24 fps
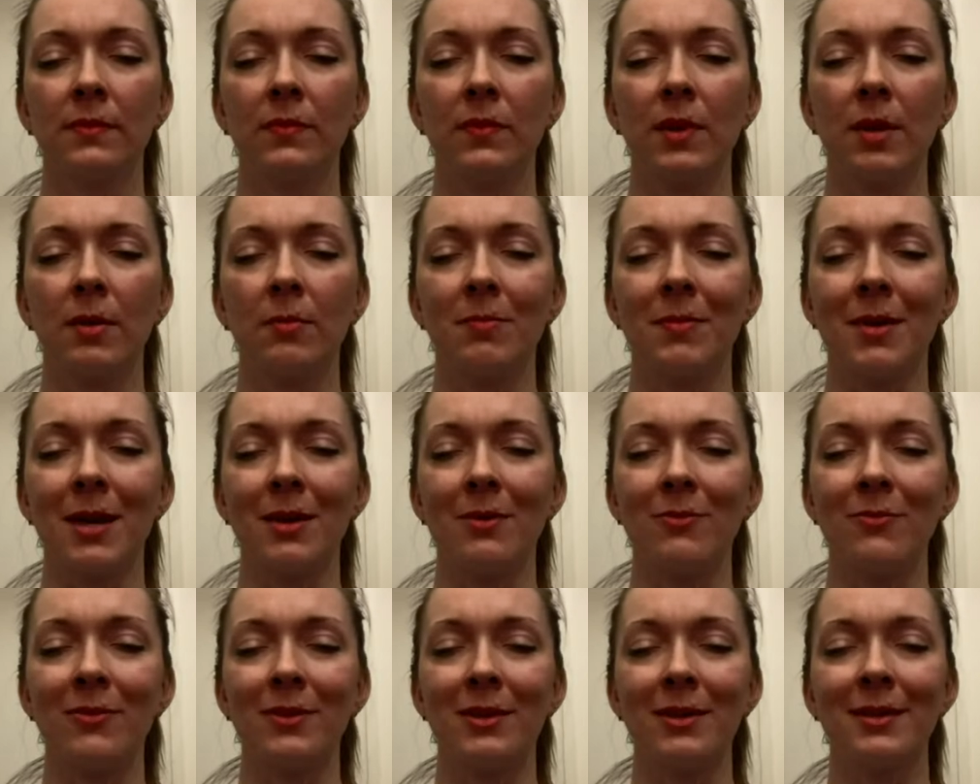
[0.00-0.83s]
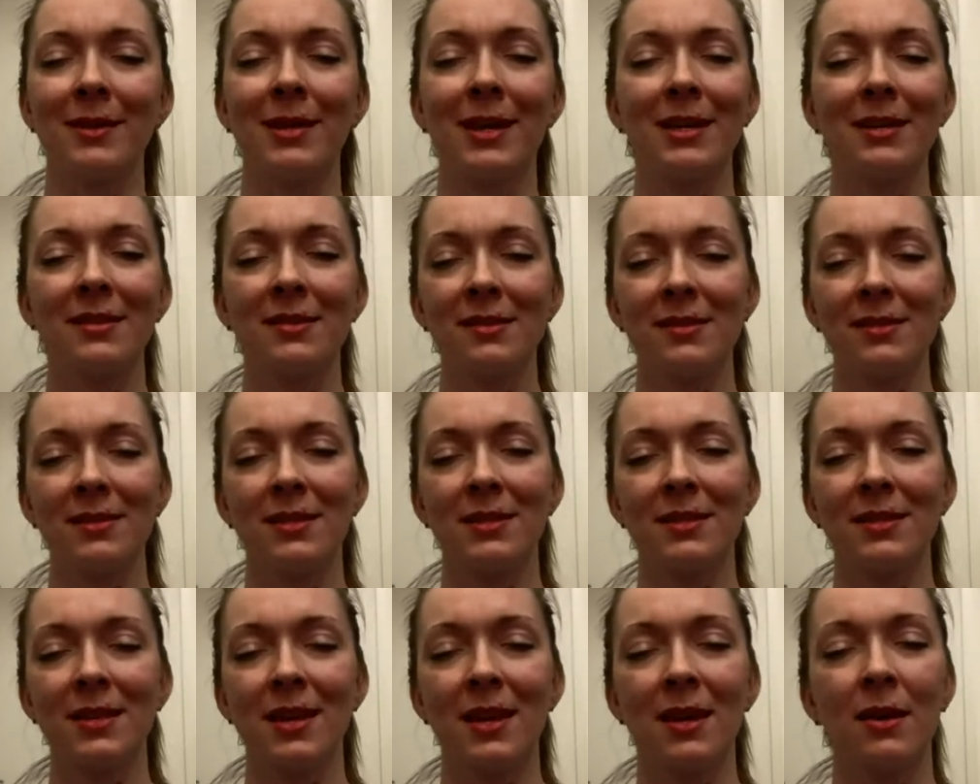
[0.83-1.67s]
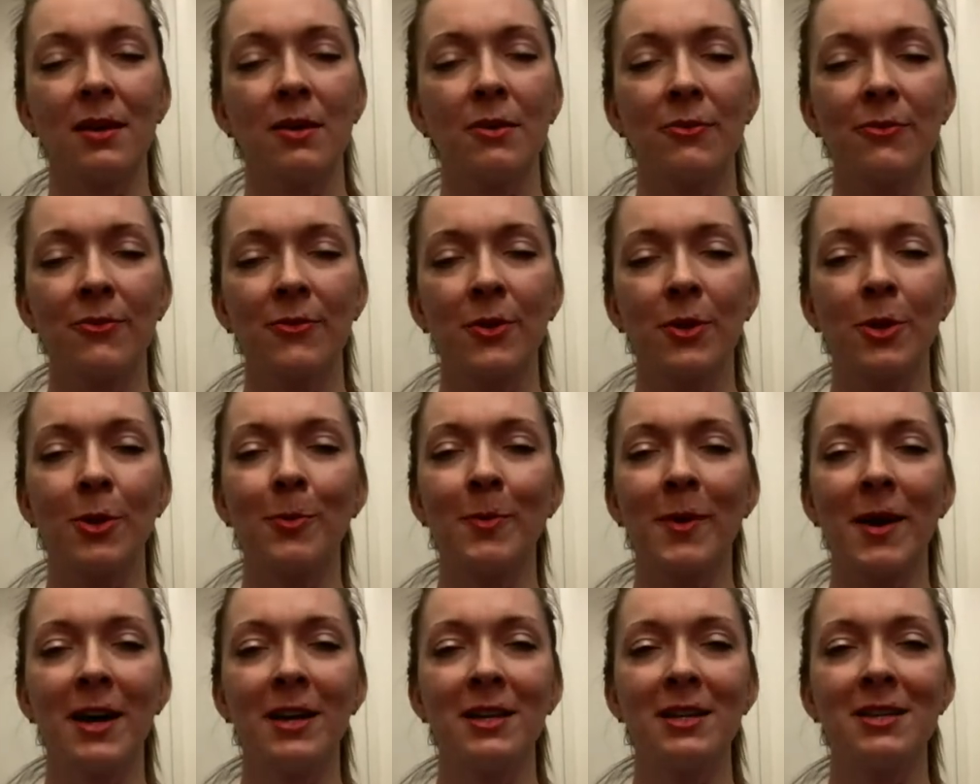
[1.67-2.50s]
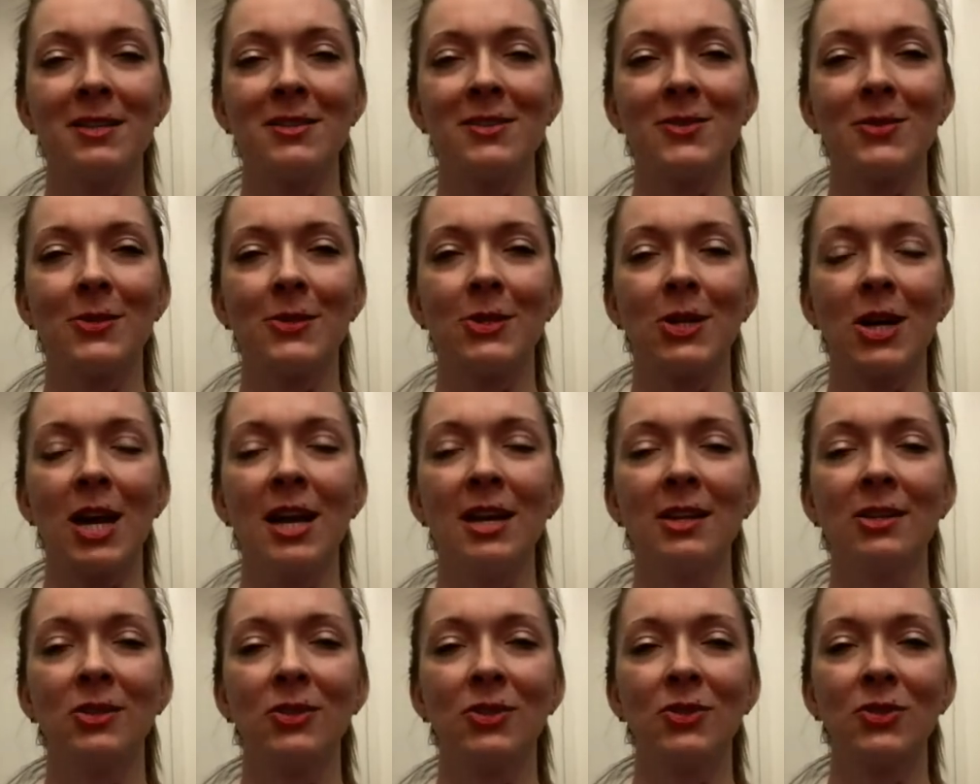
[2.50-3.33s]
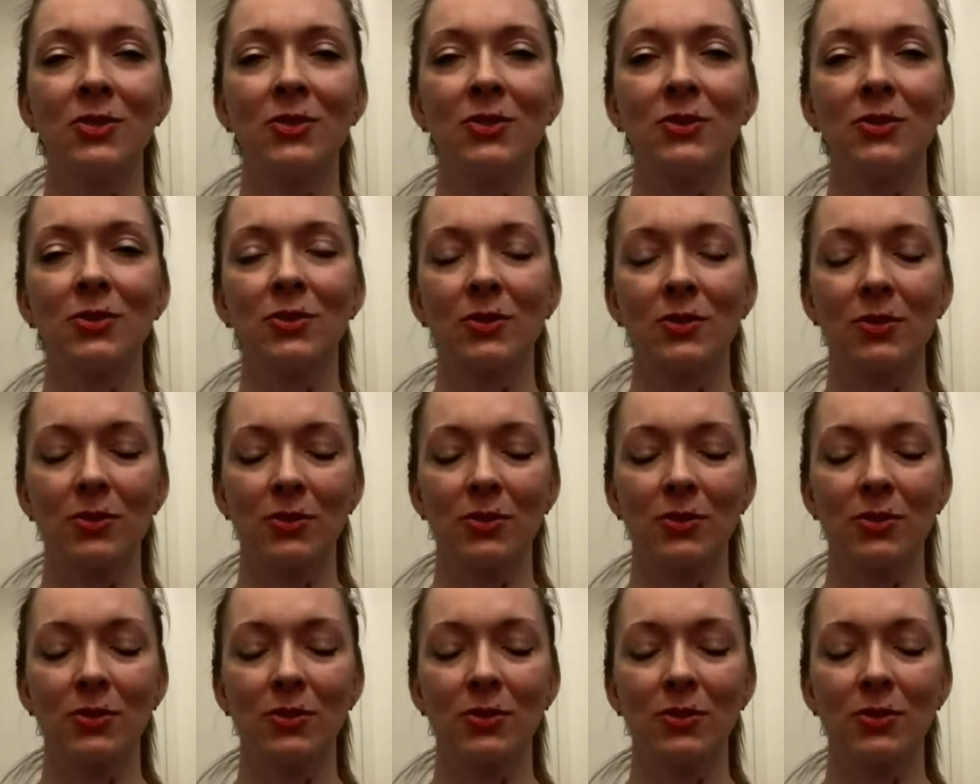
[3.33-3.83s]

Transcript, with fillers: It might feel nice to take a full body stretch.